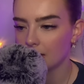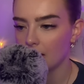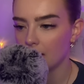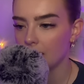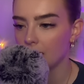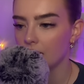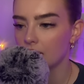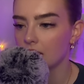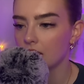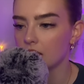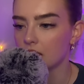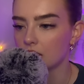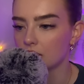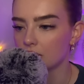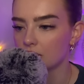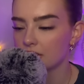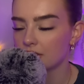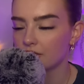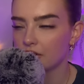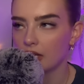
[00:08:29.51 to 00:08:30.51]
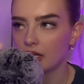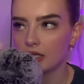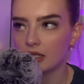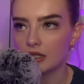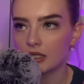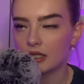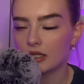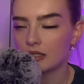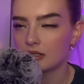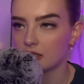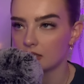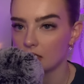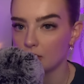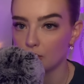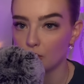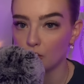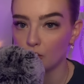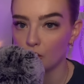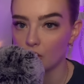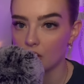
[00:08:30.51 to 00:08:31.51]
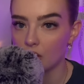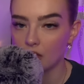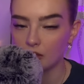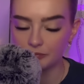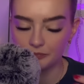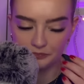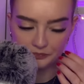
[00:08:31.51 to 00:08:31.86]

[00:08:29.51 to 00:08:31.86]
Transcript: like, in the years of, like, The Kissing Booth,